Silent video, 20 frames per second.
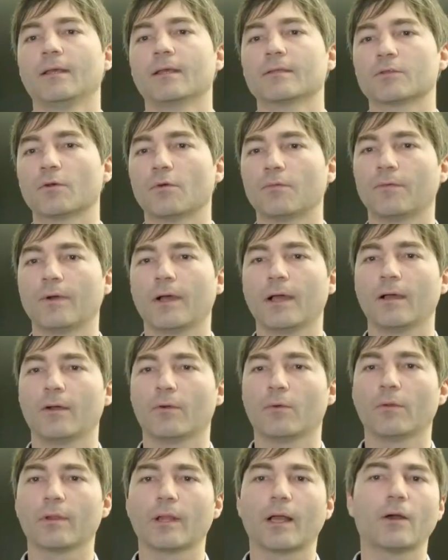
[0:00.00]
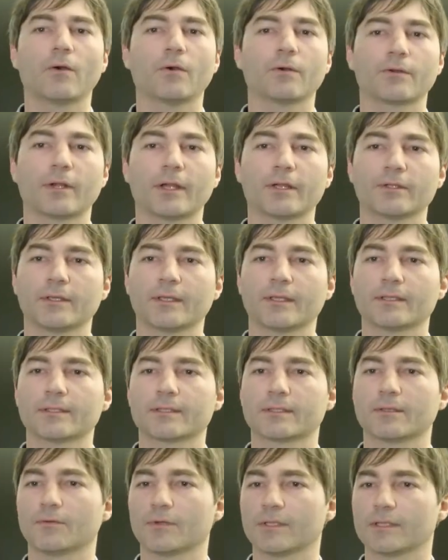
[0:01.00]
So far, all our
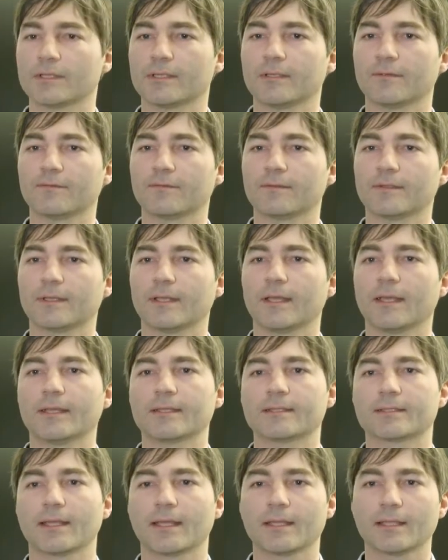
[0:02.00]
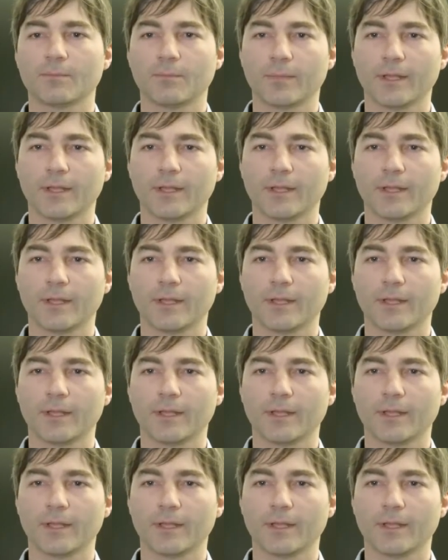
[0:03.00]
graduates received a study